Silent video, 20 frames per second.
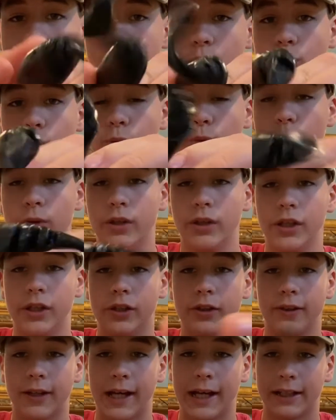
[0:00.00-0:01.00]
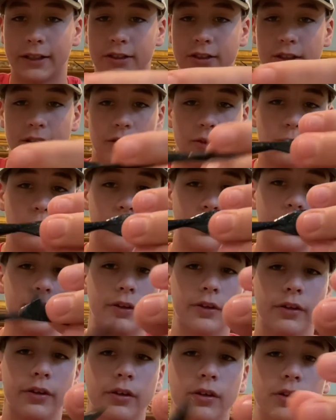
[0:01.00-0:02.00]
Really good action in the
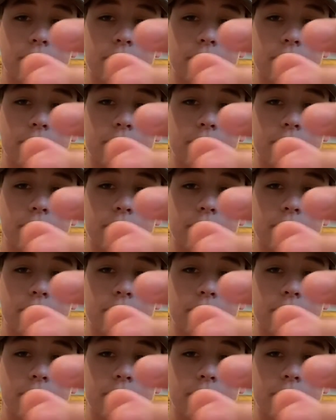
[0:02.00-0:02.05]
water.